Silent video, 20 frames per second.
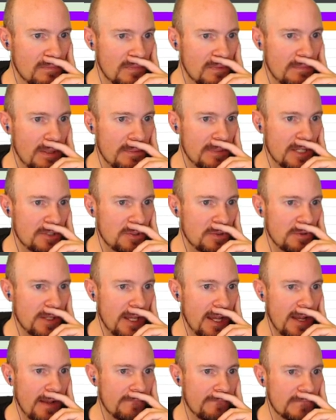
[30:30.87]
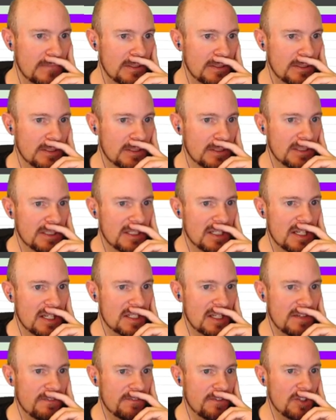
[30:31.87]
Maybe I do that
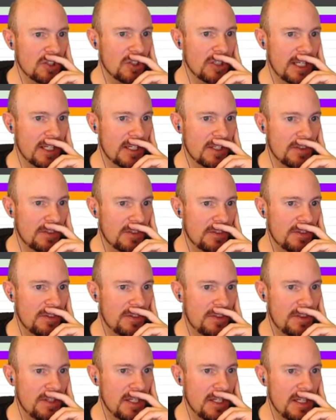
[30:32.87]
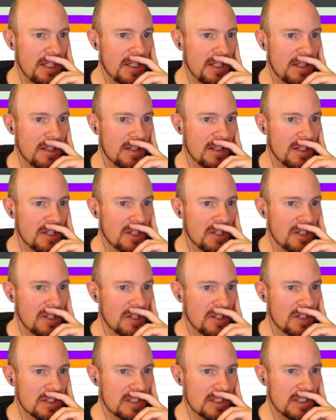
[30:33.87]
because I feel like the
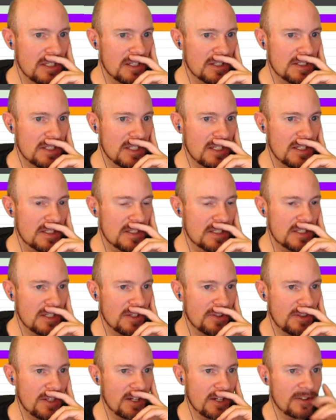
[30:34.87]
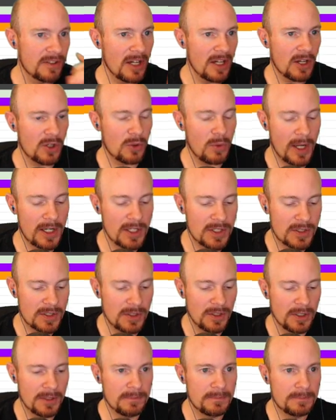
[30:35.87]
Slug C and Stealth A are not quite as
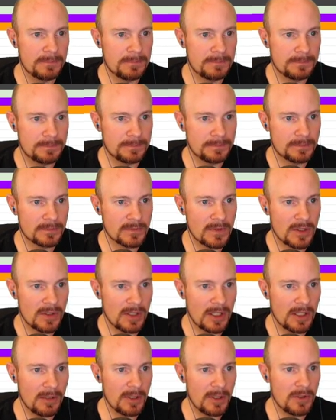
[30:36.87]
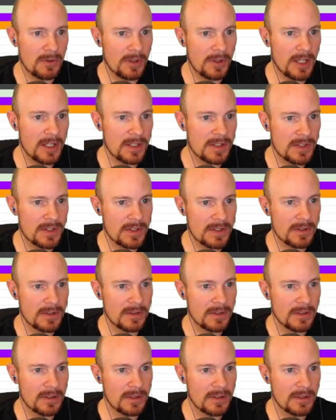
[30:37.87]
good. So I think we do this.